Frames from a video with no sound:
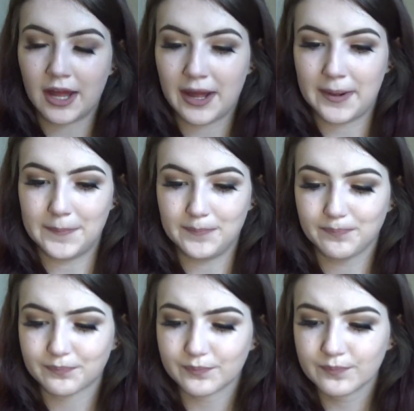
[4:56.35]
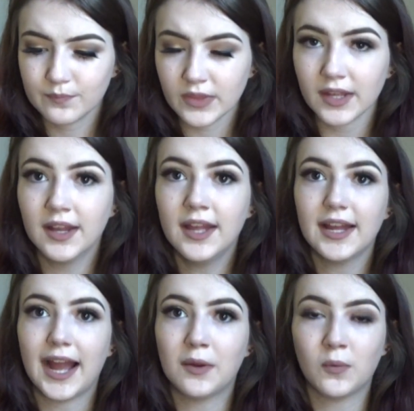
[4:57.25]

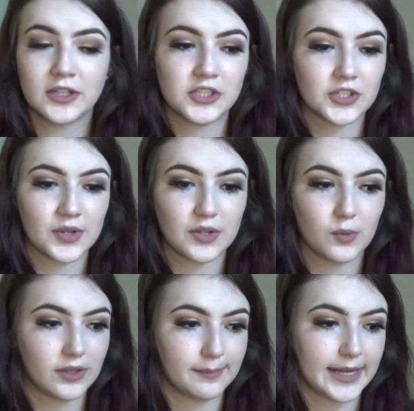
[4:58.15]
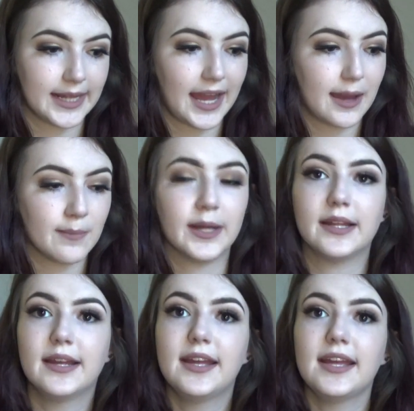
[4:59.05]
I would show you with my cat,
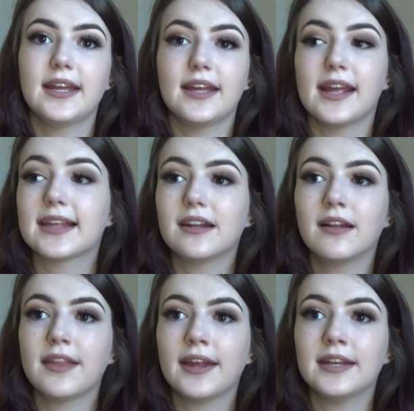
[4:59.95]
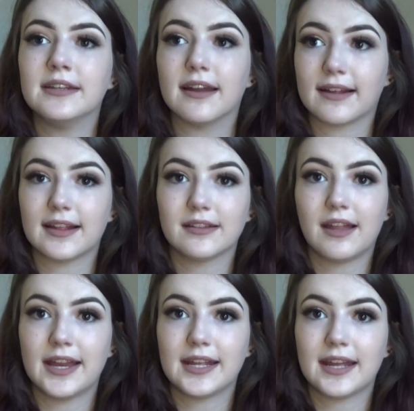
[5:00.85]
but It's not that he doesn't
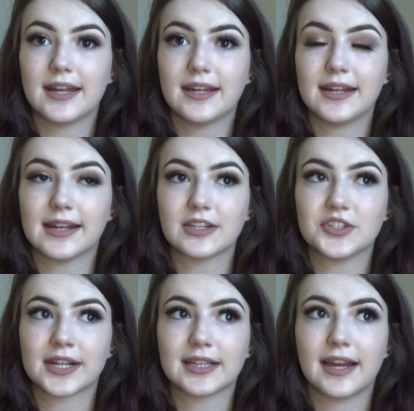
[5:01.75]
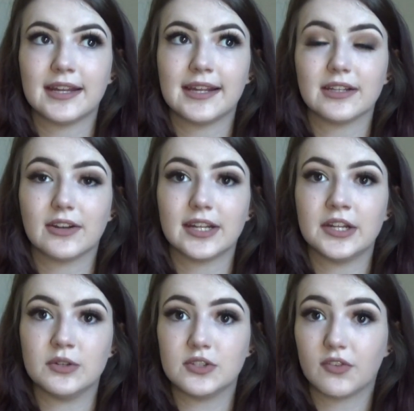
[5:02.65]
like it, it's just that he's not a
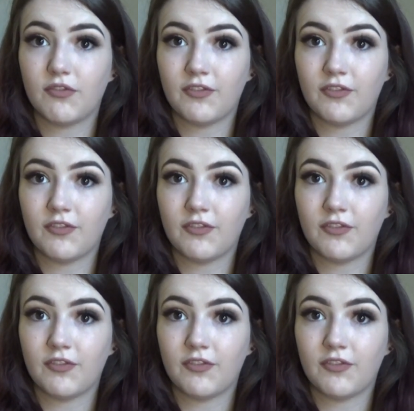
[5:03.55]
huge